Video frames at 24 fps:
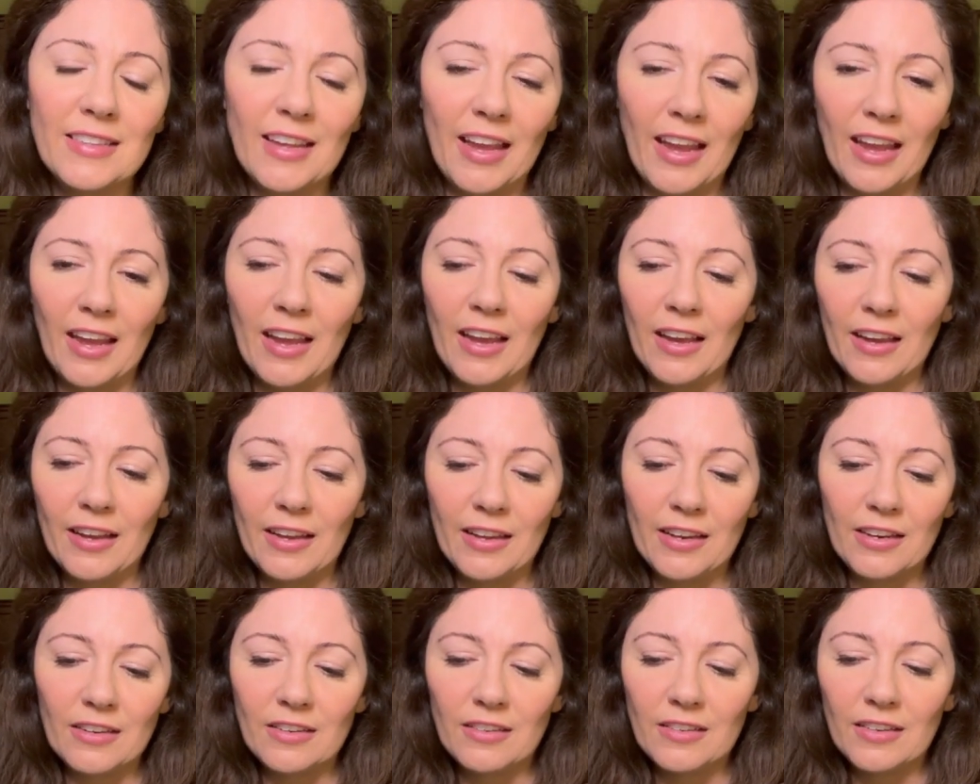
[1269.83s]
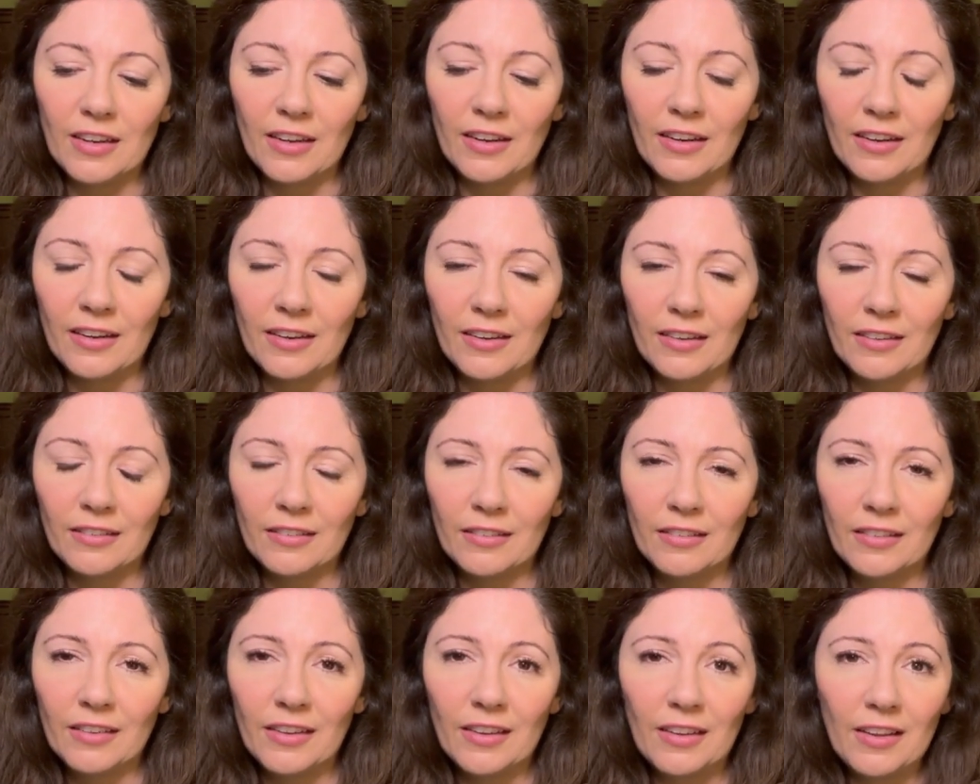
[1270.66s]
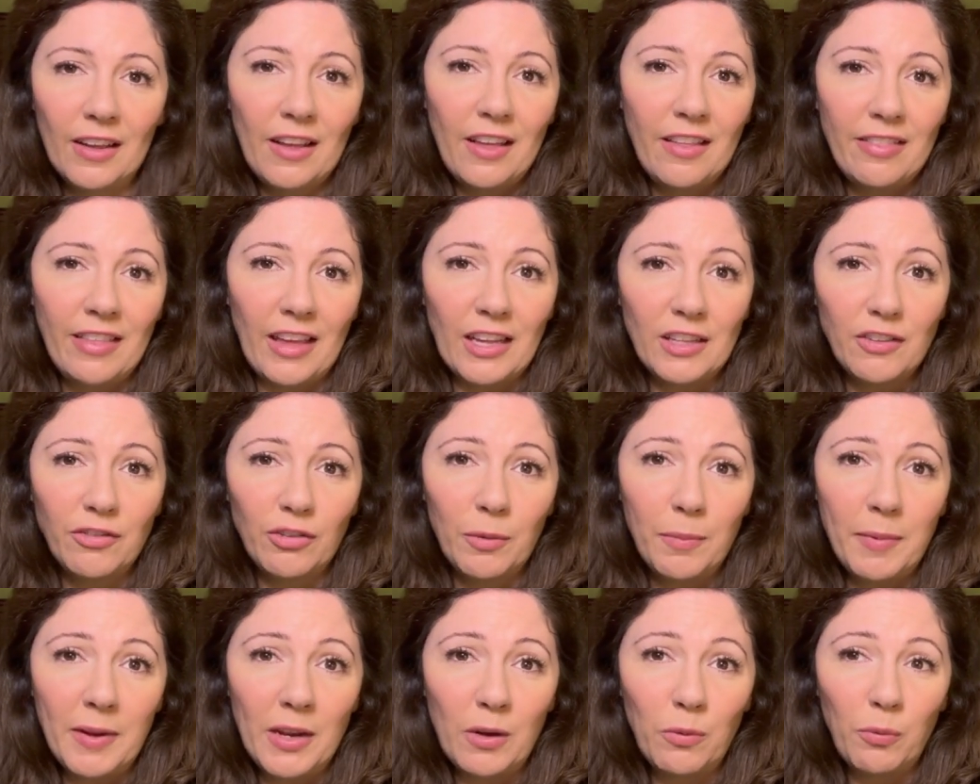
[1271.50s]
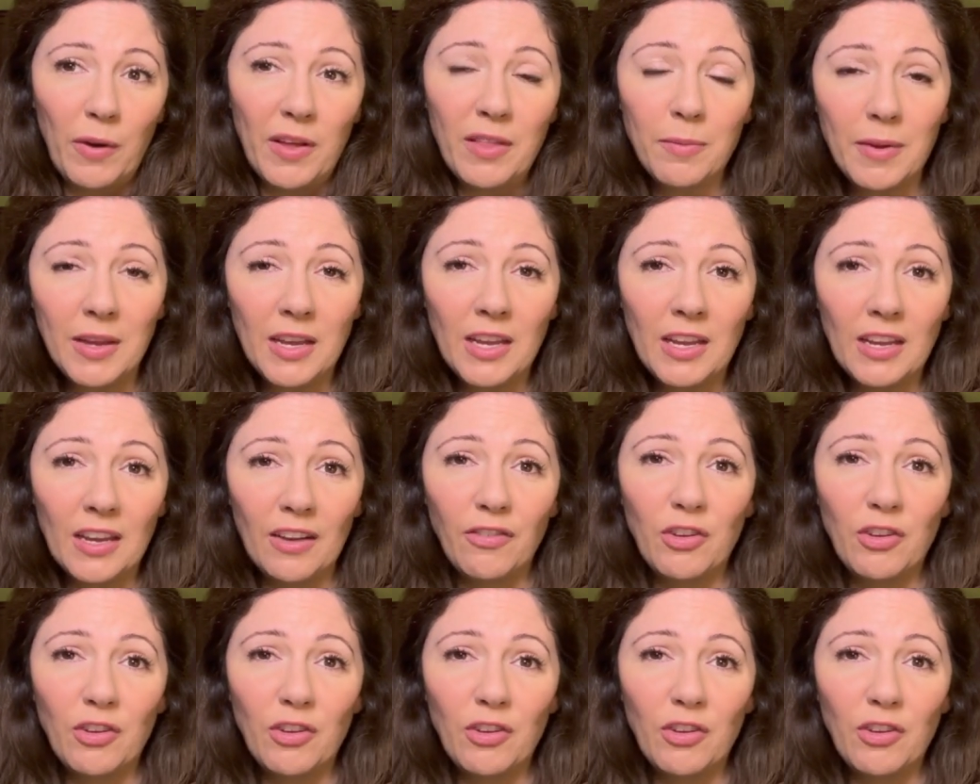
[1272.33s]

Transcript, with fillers: And uh, thanks for being with me.